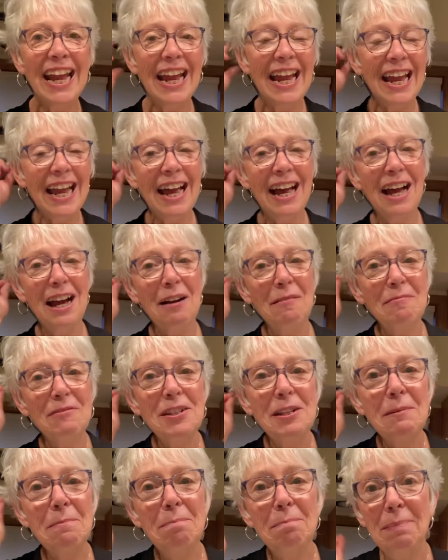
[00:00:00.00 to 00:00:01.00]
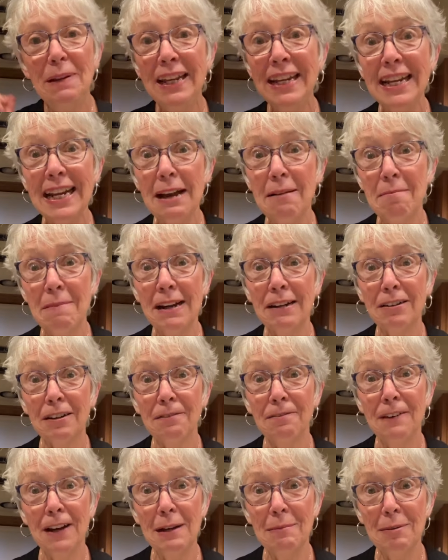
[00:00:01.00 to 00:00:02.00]
To be a
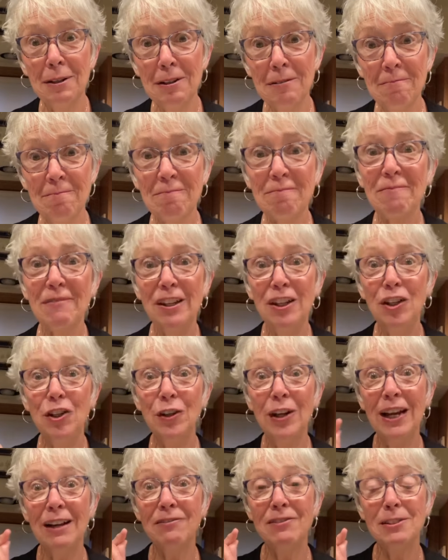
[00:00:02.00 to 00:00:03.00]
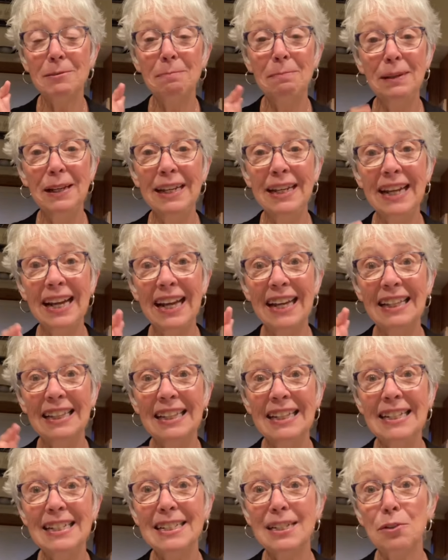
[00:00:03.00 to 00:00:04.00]
microfiber, you have to be at
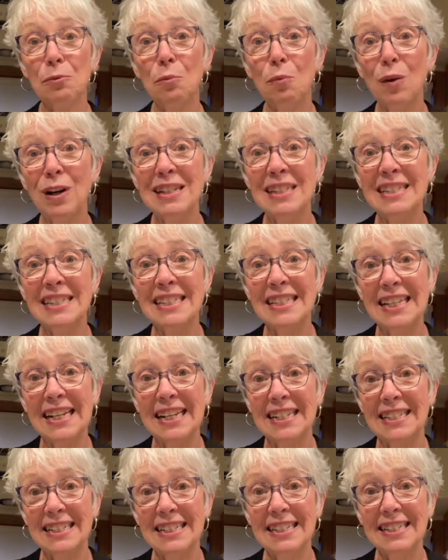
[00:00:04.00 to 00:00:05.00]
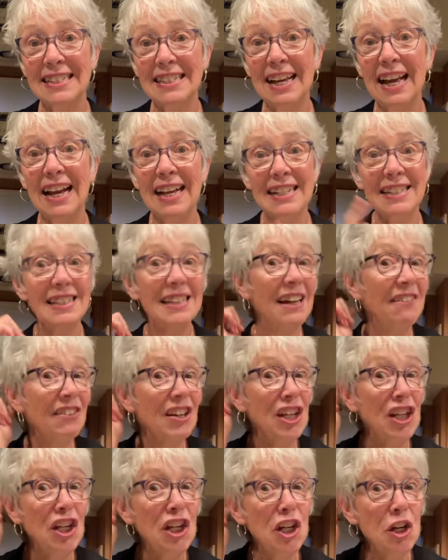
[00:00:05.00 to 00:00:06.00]
least 1/6 the size of a
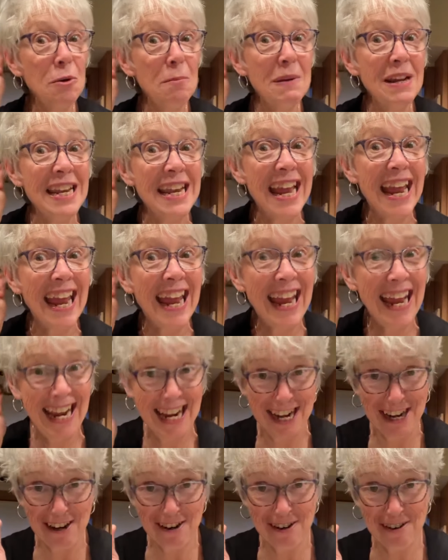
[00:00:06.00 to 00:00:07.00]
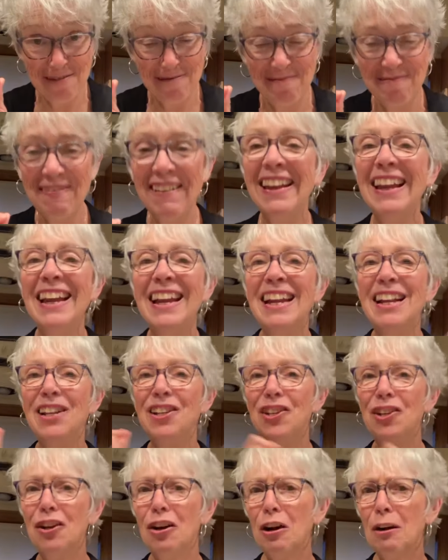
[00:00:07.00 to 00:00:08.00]
human hair.
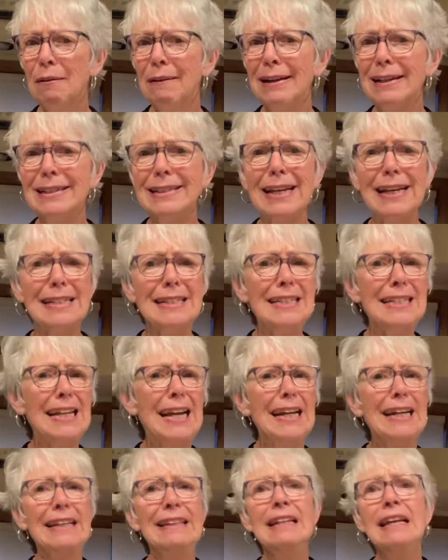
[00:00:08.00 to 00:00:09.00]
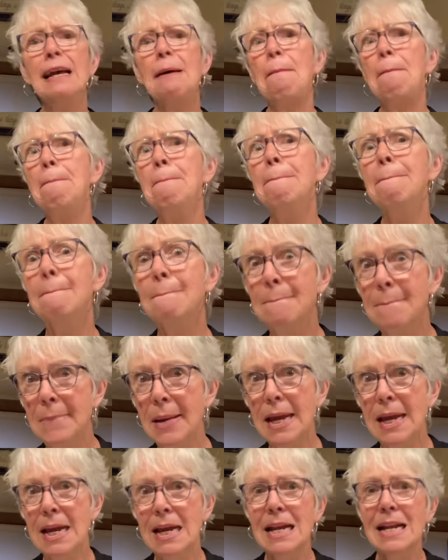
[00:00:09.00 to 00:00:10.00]
Norwex has taken that
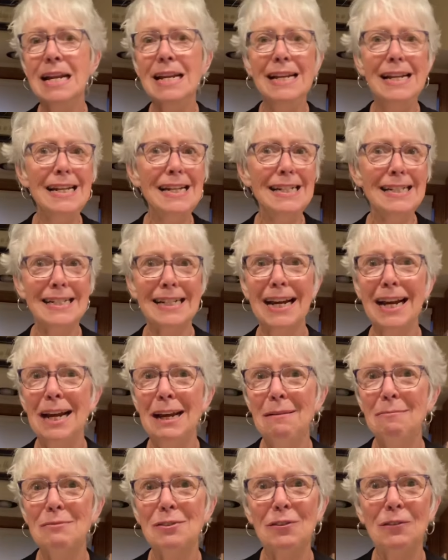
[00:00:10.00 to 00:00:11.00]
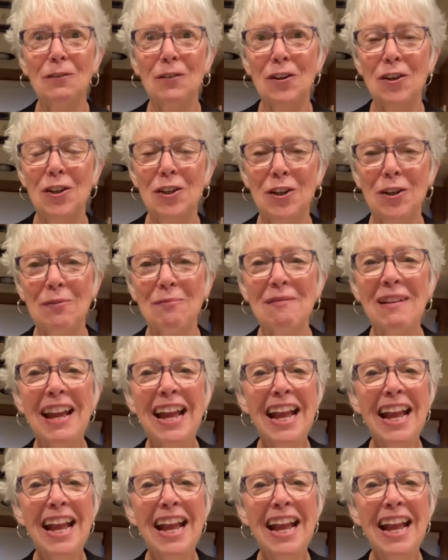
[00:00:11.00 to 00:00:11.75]
many times further.